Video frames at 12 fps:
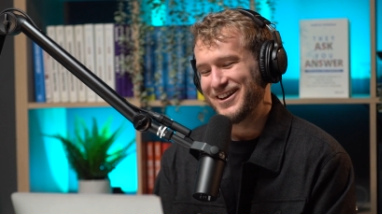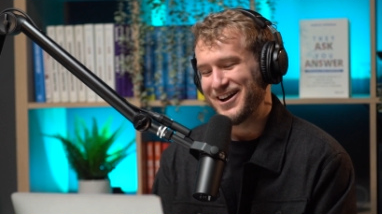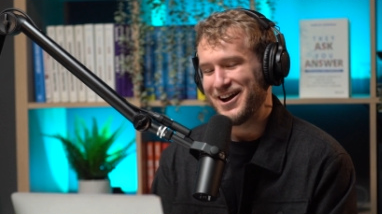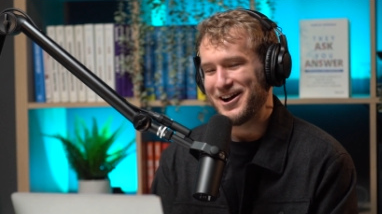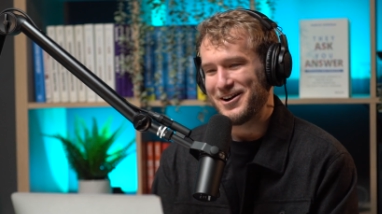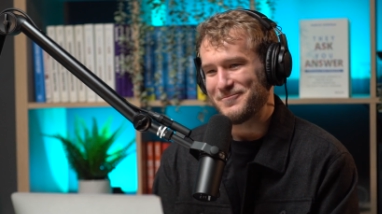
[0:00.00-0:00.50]

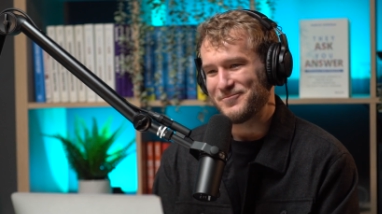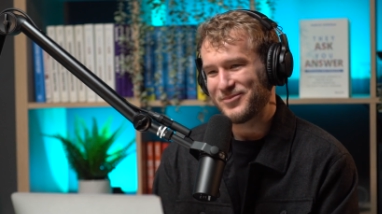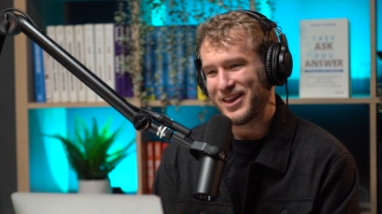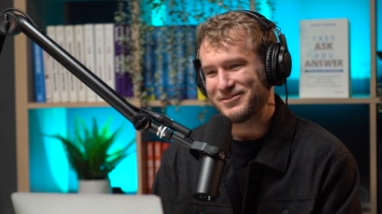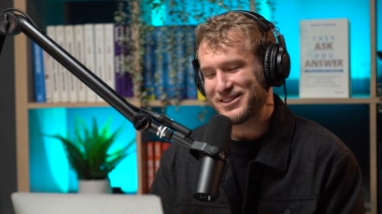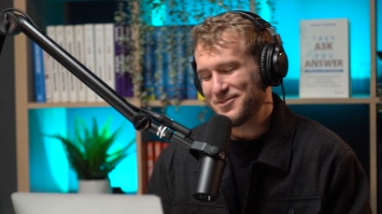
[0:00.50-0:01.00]
Um,
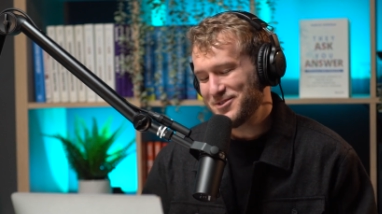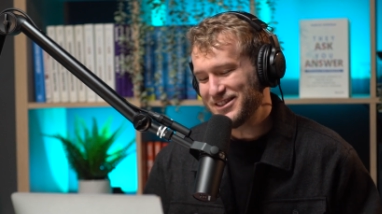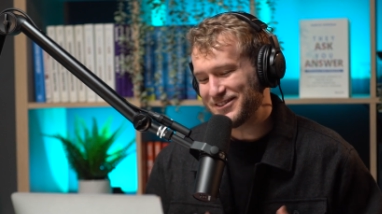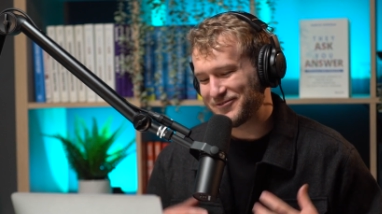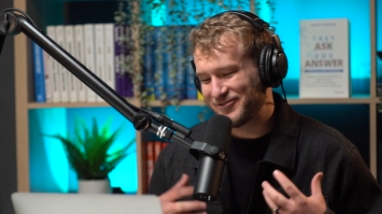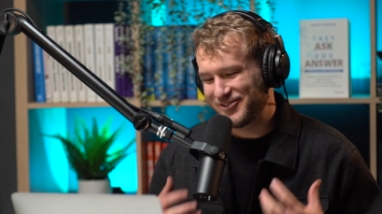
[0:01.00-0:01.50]
if yes.
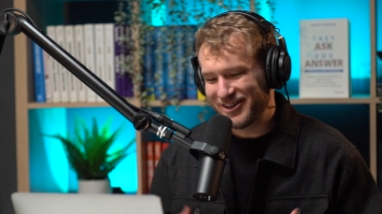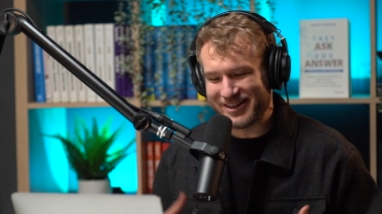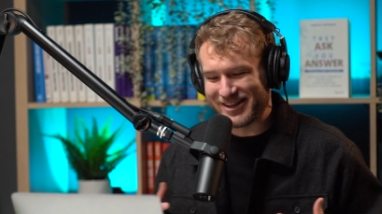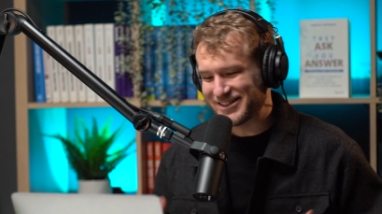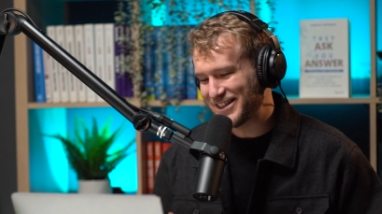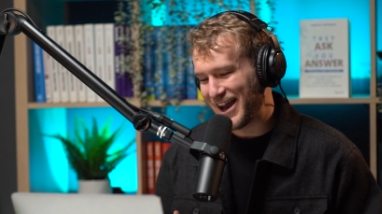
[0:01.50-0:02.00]
someone's
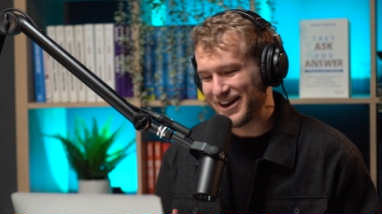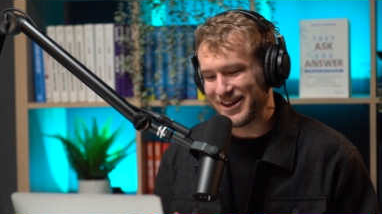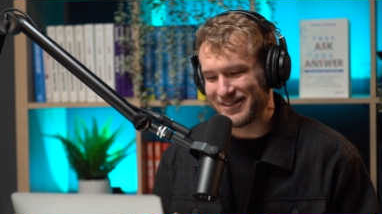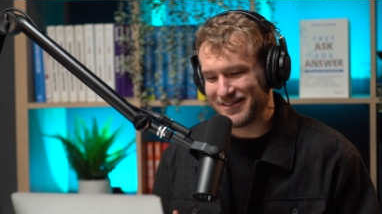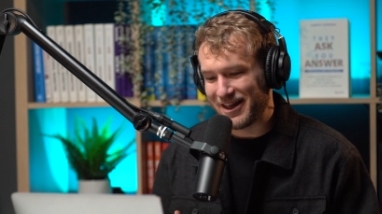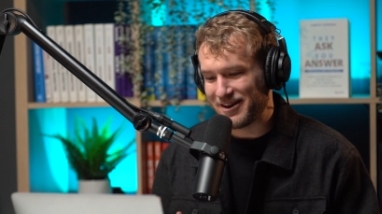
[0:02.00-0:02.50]
really
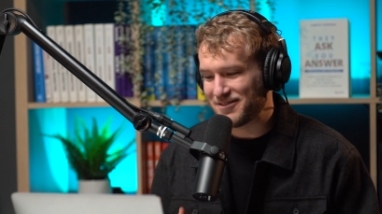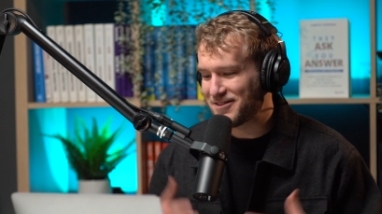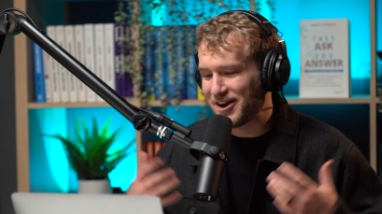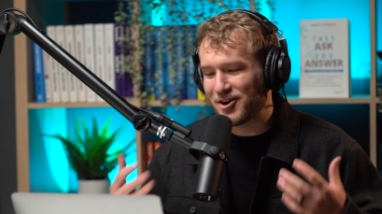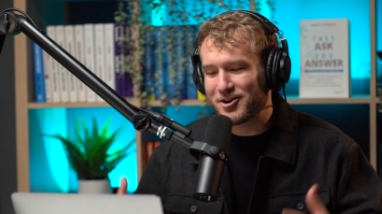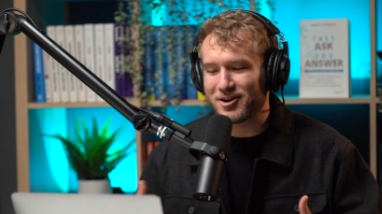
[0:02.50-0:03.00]
excited, they
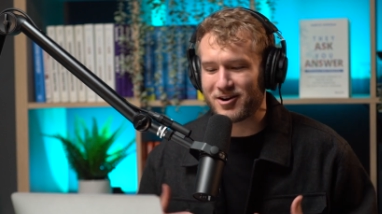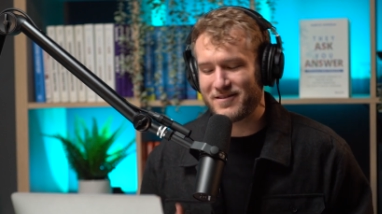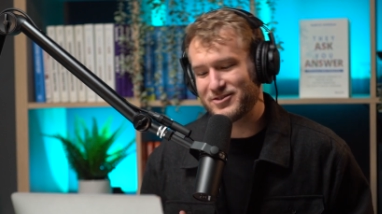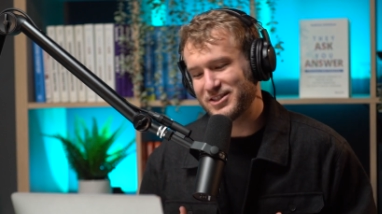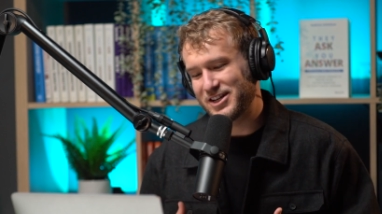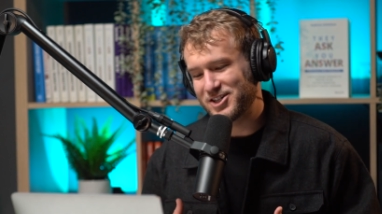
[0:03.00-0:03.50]
they heard our
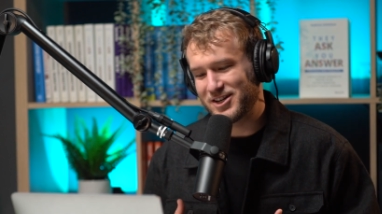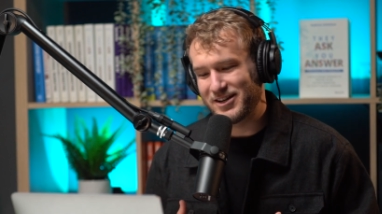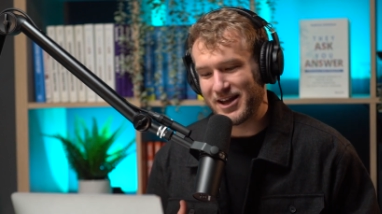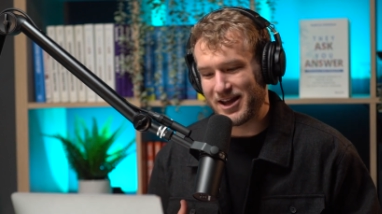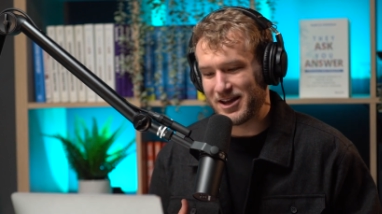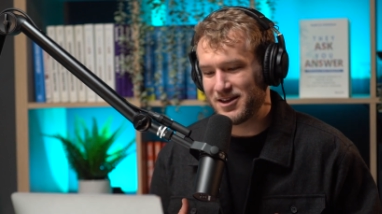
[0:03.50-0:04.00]
conversation
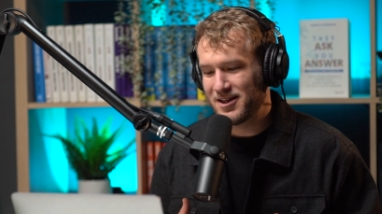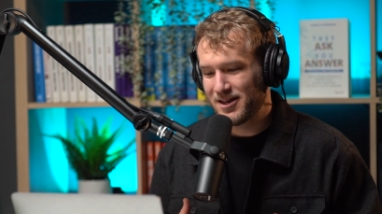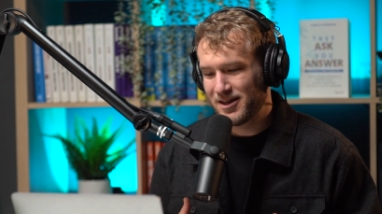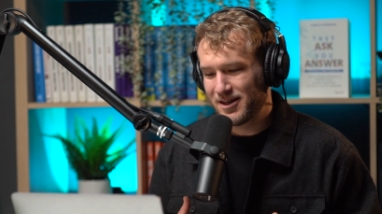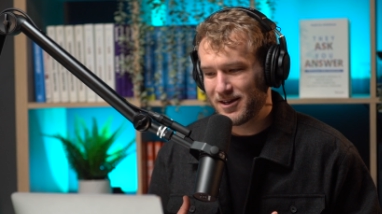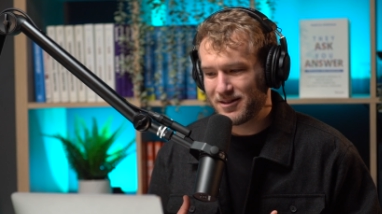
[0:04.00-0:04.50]
today,
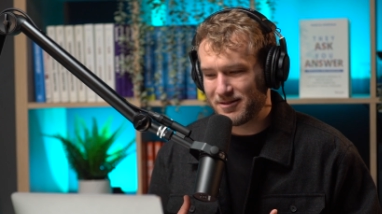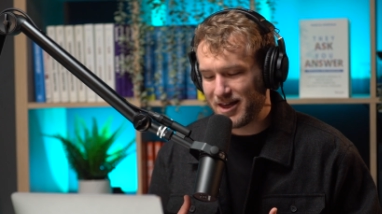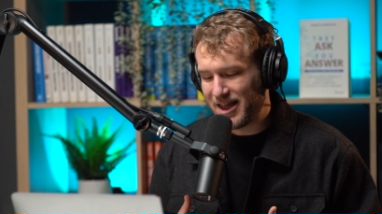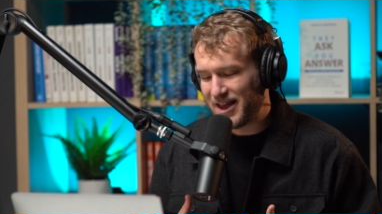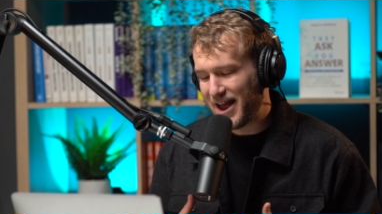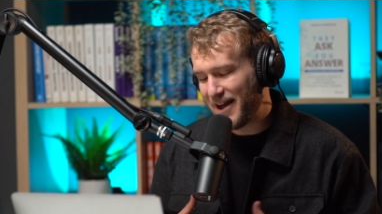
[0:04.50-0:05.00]

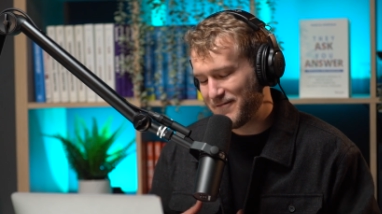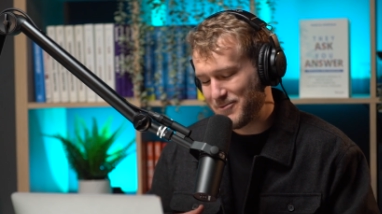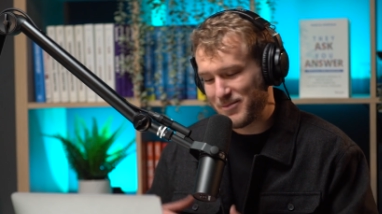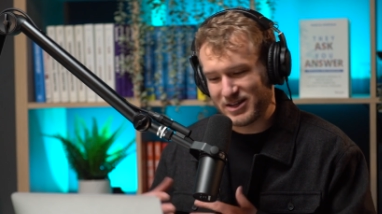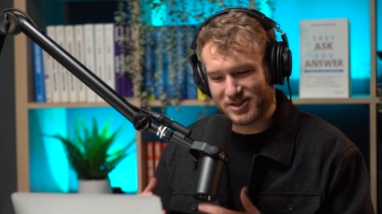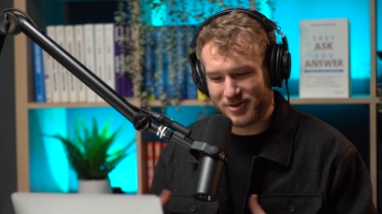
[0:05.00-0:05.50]
they
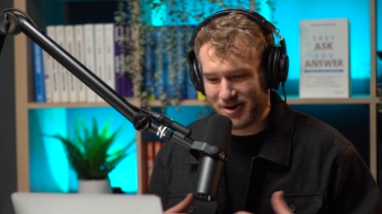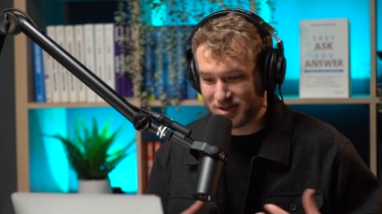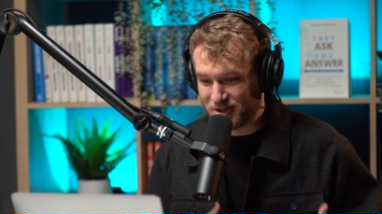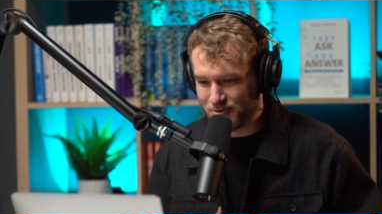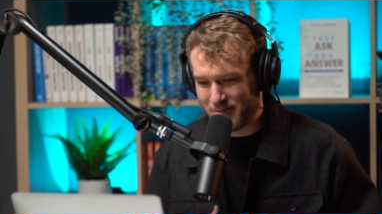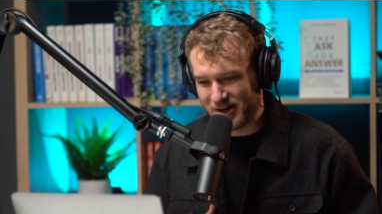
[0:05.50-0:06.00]
haven't messed around
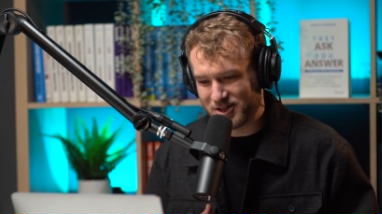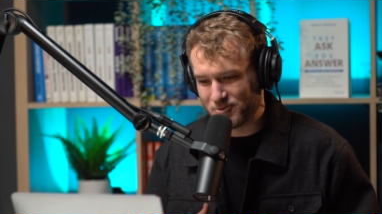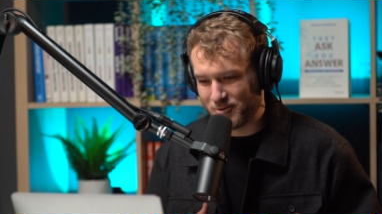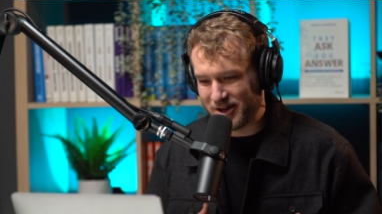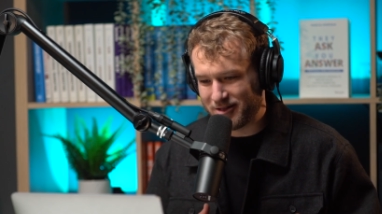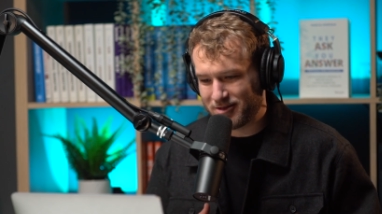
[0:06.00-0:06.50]
too much
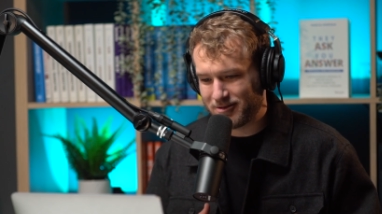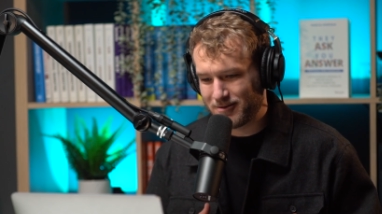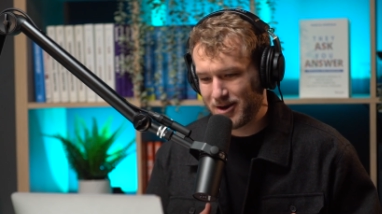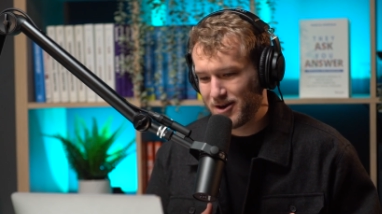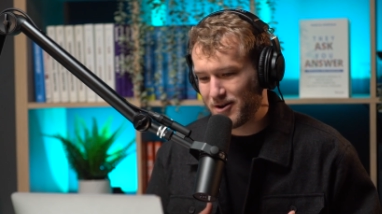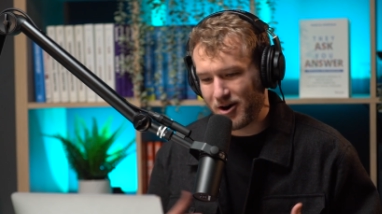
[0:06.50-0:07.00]
with
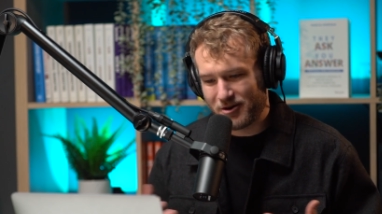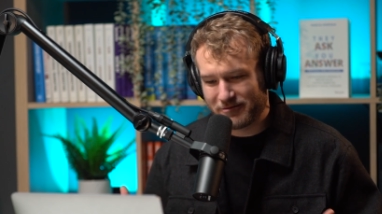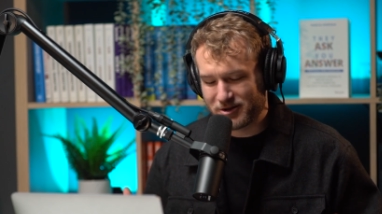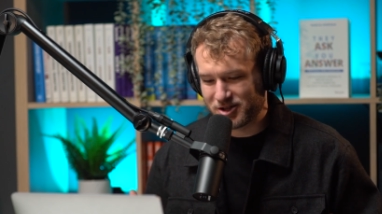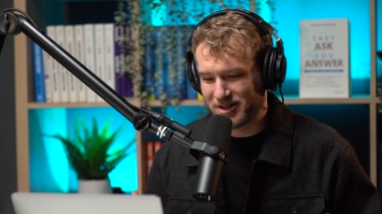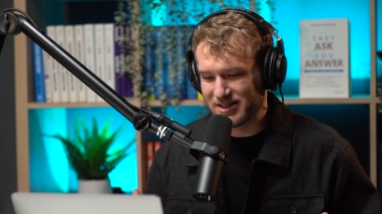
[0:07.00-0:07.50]

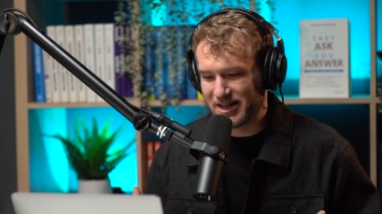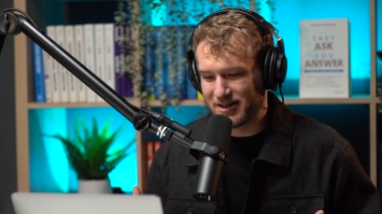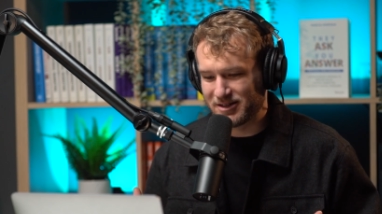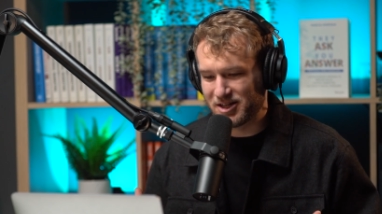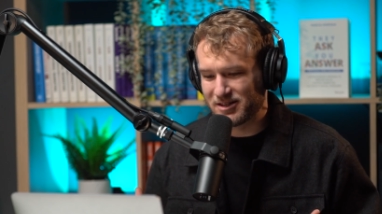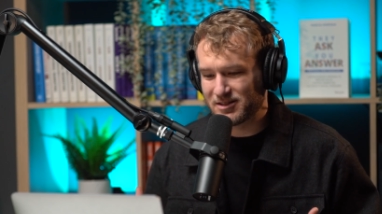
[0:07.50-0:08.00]
artificial
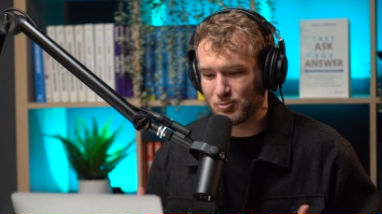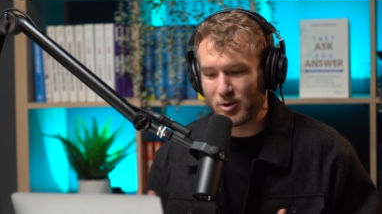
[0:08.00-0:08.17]
intelligence.